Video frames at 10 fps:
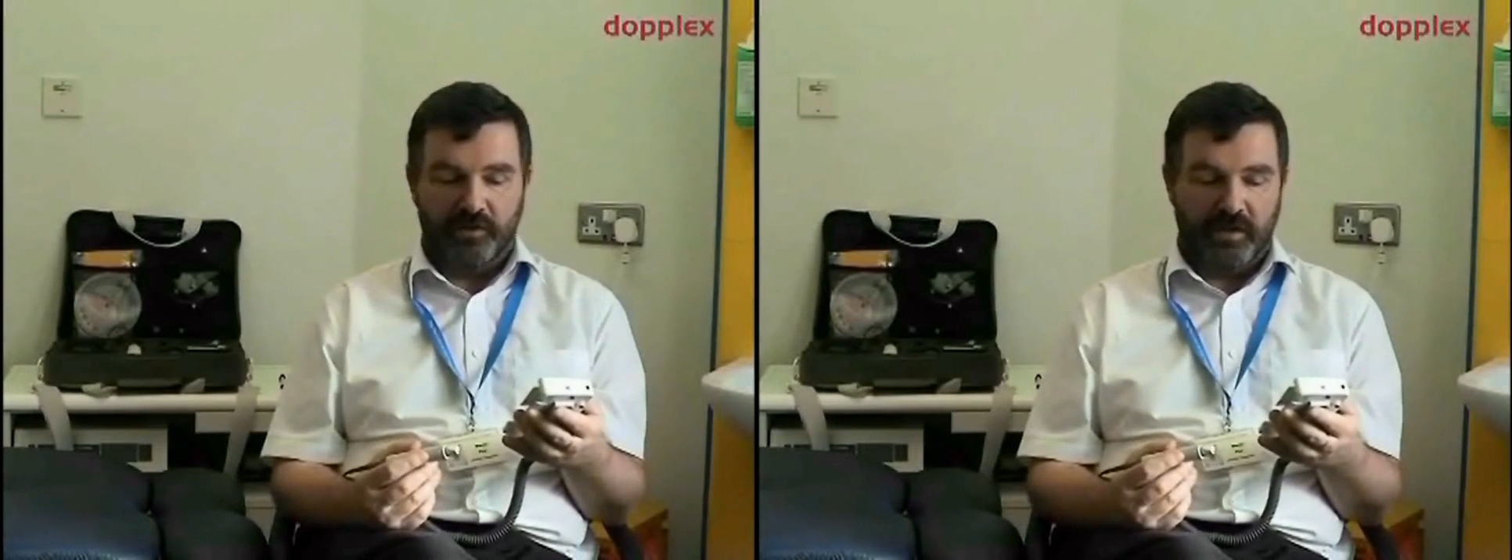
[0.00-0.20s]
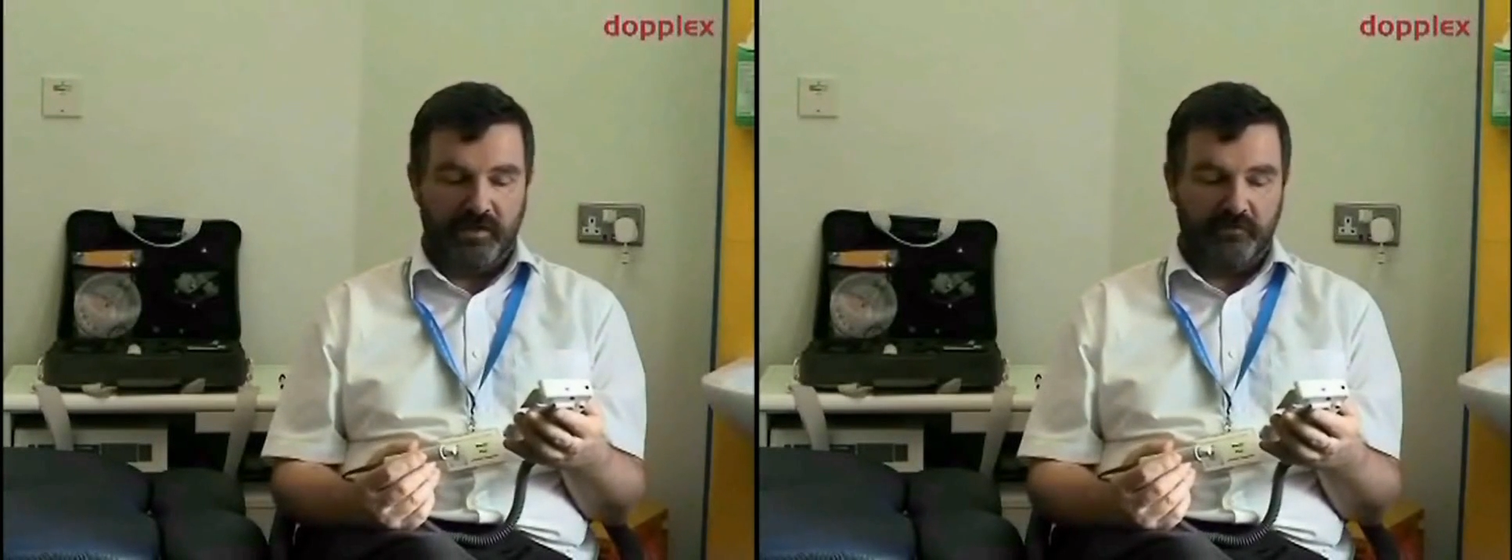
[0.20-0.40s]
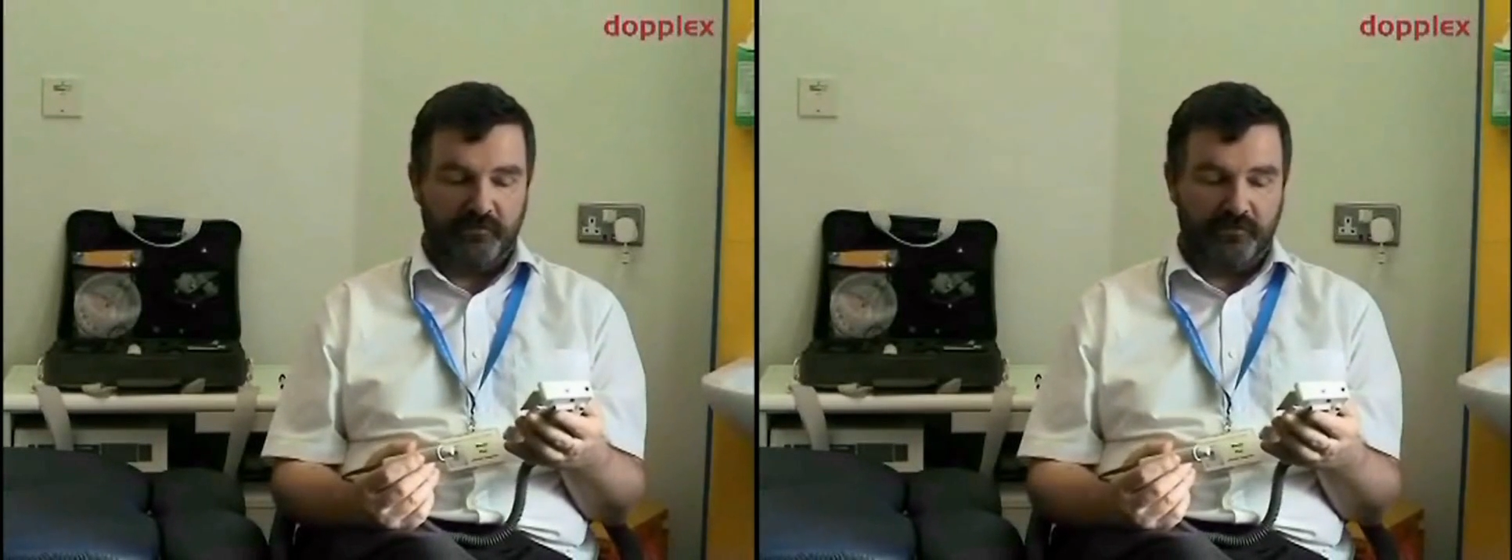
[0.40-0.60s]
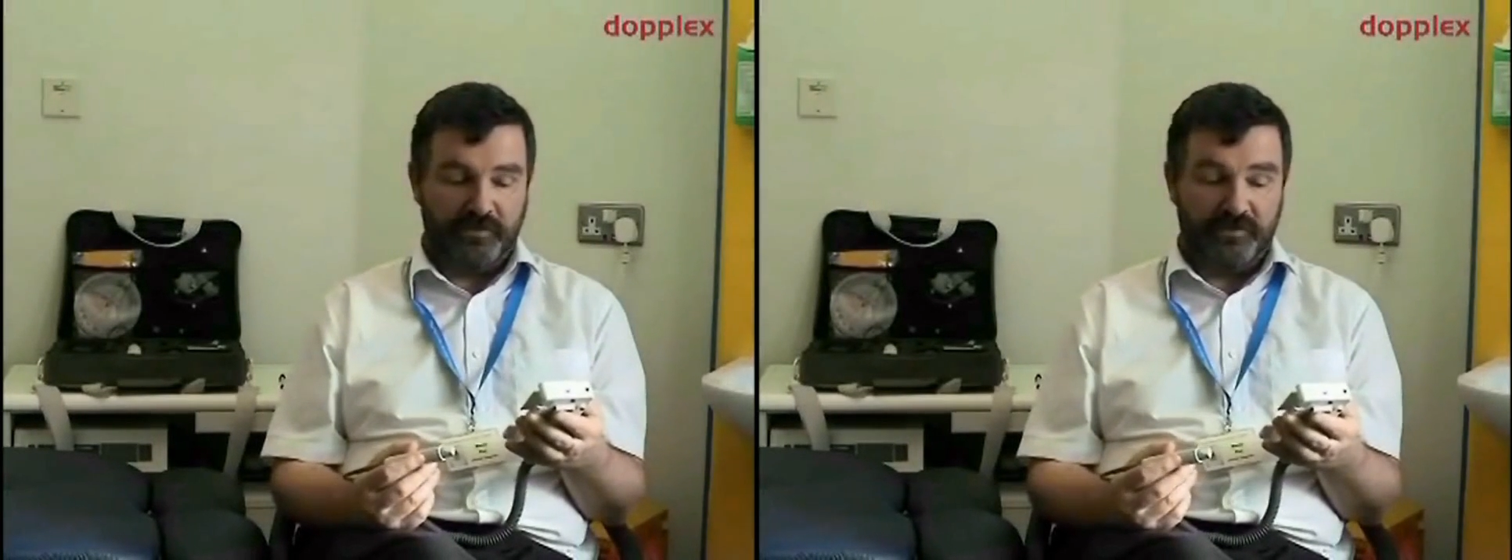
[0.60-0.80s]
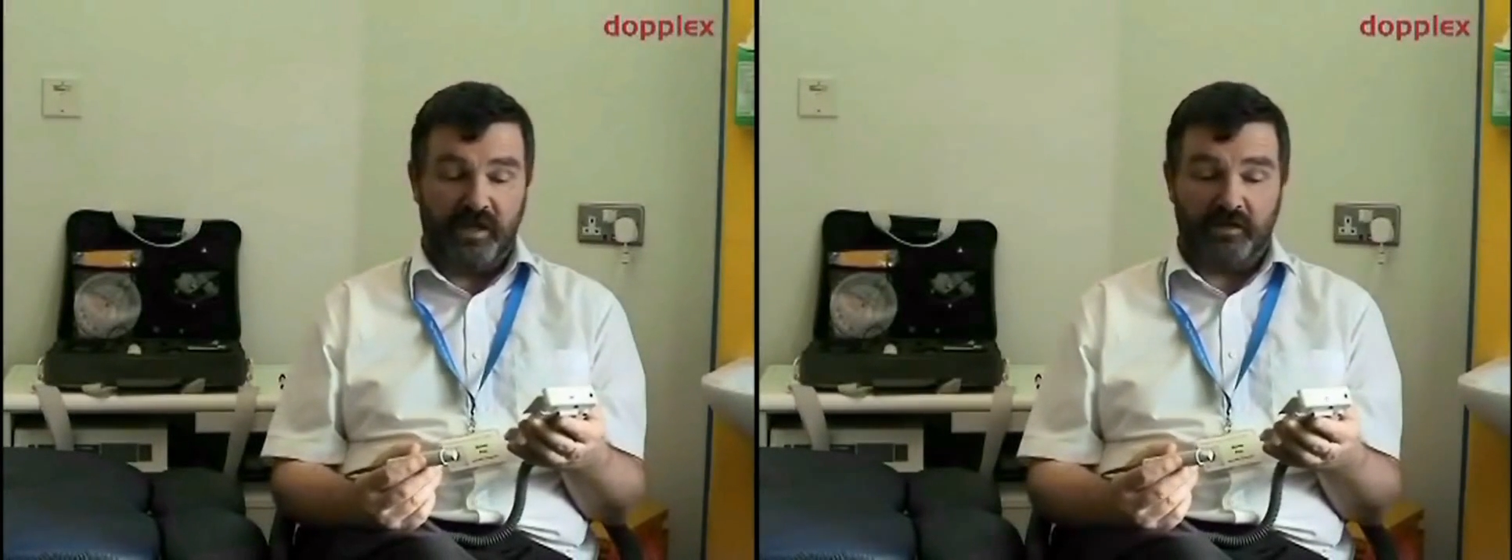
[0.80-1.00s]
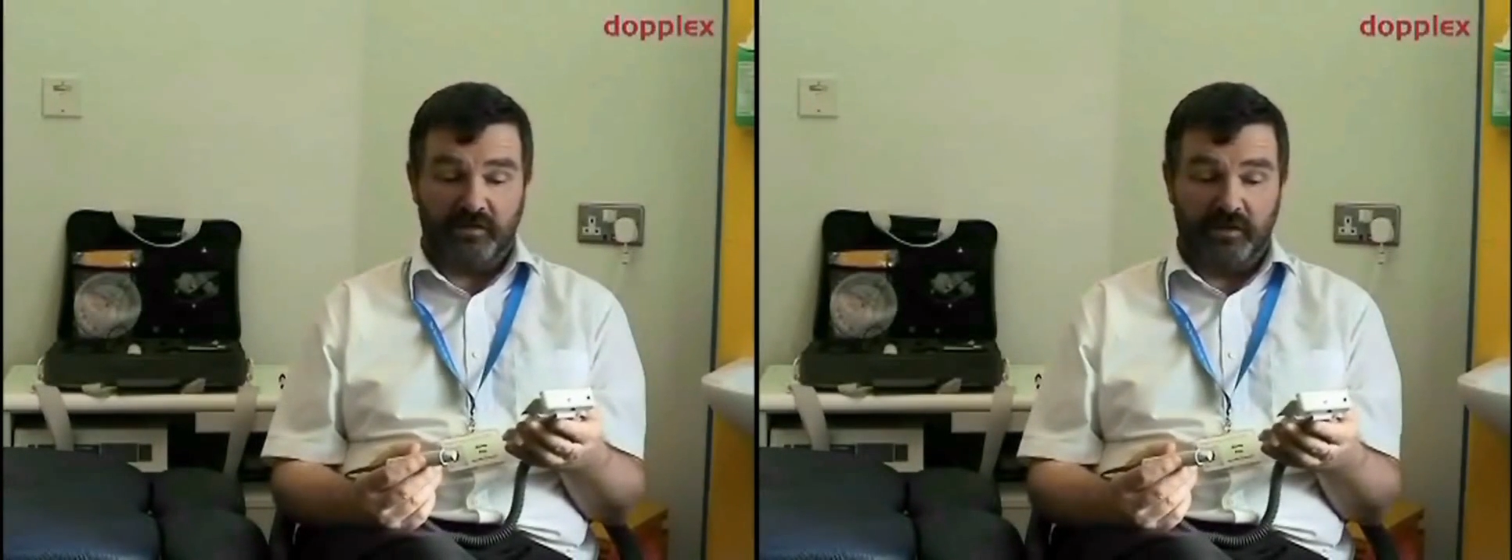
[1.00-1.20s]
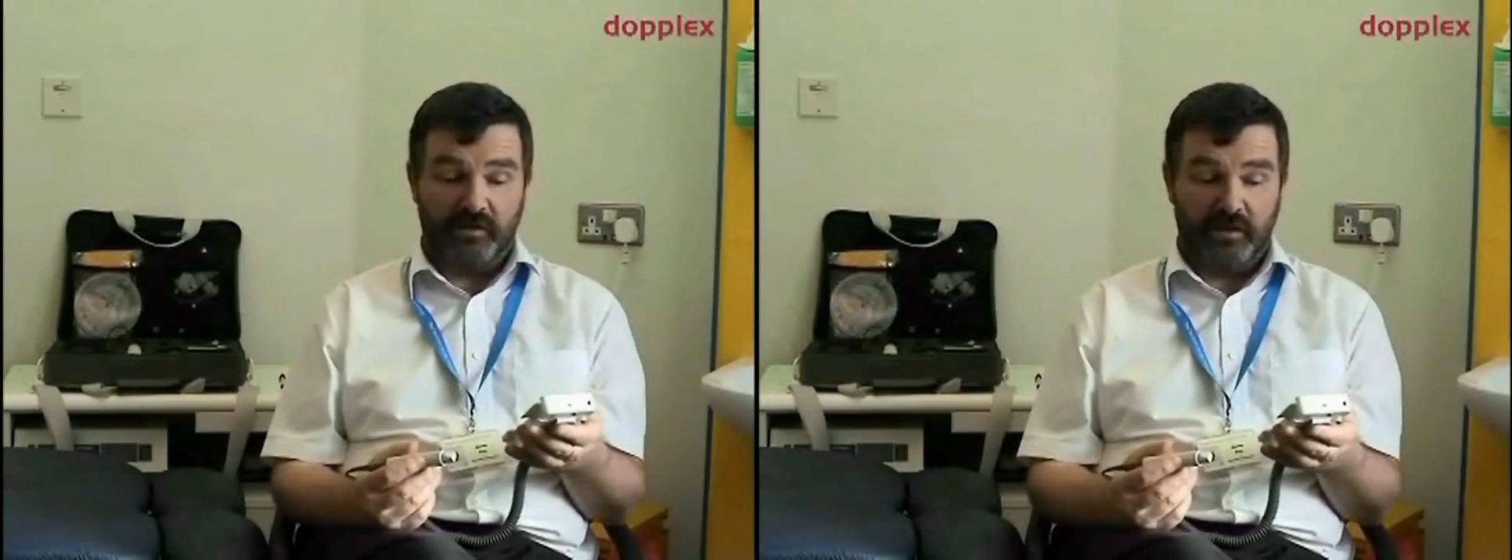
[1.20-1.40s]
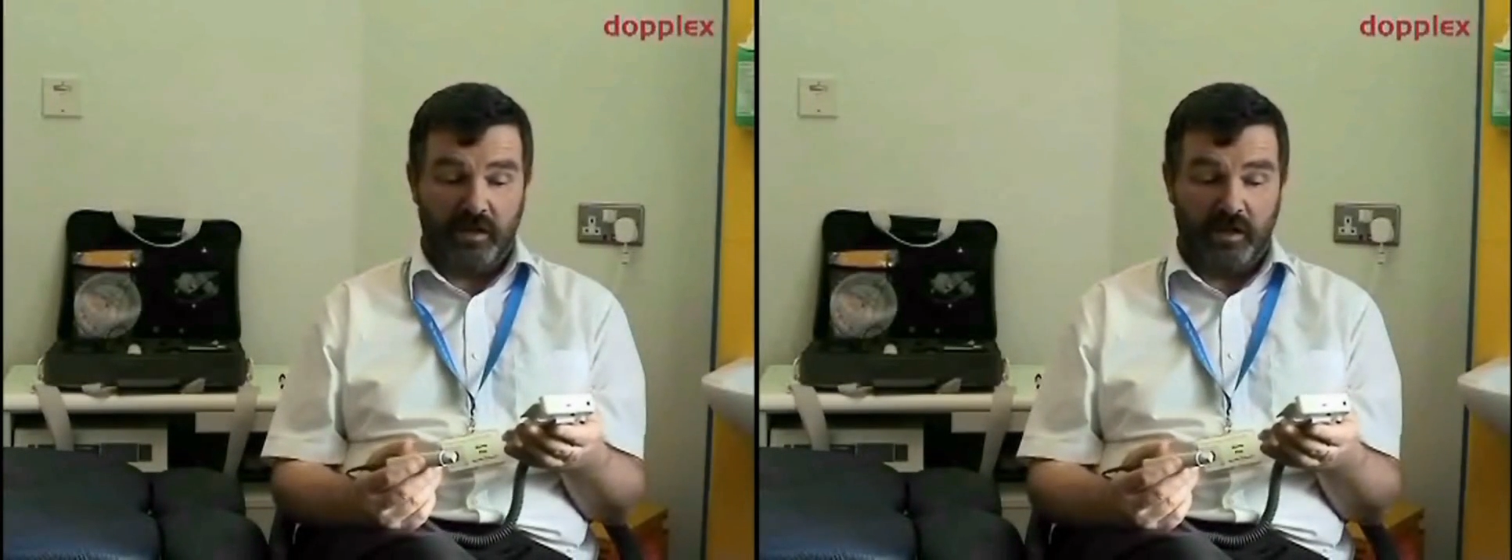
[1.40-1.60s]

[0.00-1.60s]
they've detected,